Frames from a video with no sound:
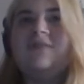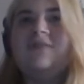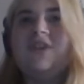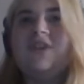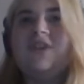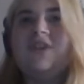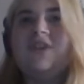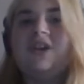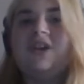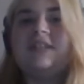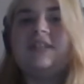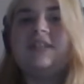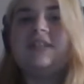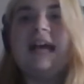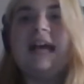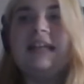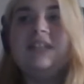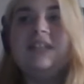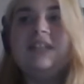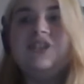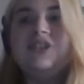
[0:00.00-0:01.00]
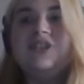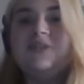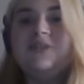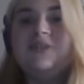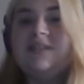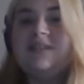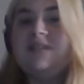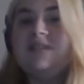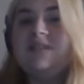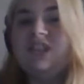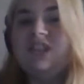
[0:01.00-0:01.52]
for Tiny
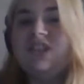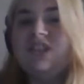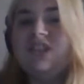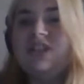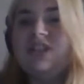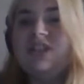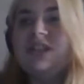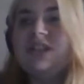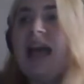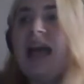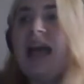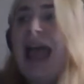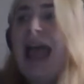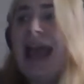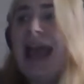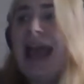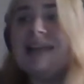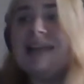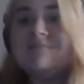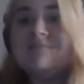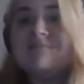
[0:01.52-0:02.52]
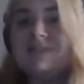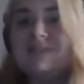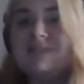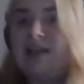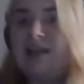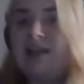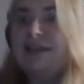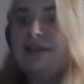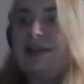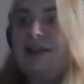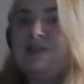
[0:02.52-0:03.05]
Toons Adventures and
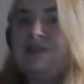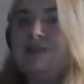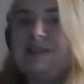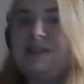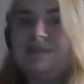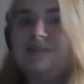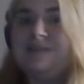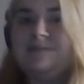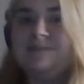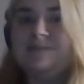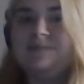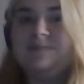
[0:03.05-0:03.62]
Ducktales.